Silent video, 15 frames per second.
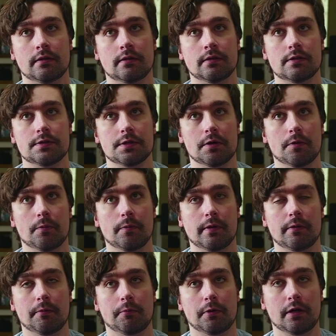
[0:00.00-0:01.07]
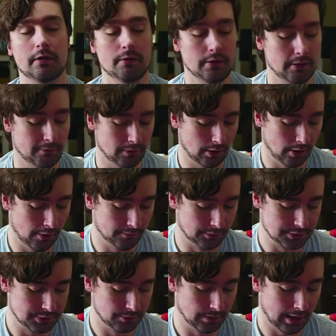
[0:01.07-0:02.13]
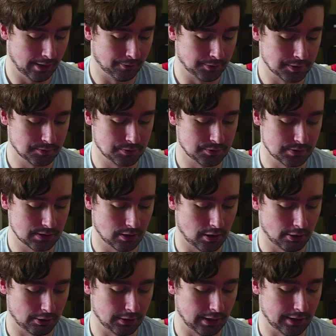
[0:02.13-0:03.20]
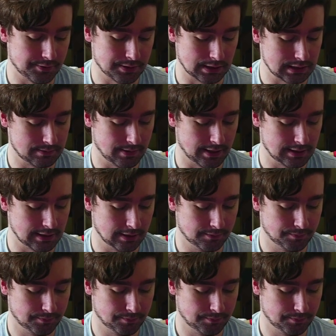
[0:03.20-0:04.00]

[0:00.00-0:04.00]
So we, we're gonna little over two hours, which was longer than I was expecting.